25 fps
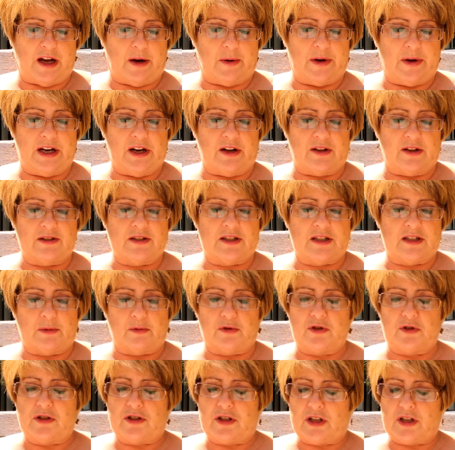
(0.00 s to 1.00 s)
going on, so
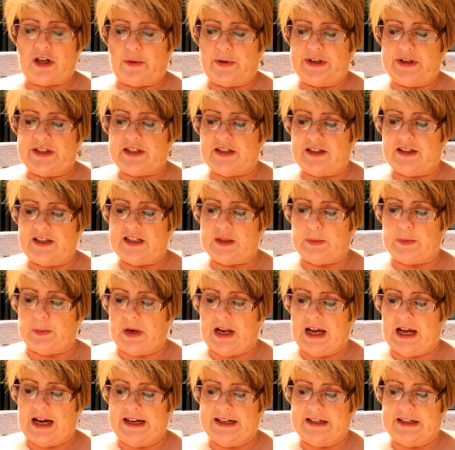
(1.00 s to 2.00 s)
we'll just go into this
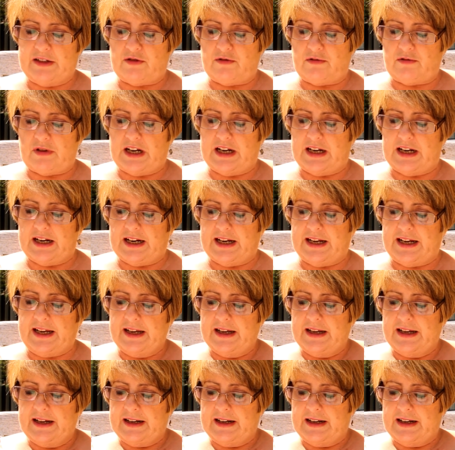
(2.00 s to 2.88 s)
blind, really.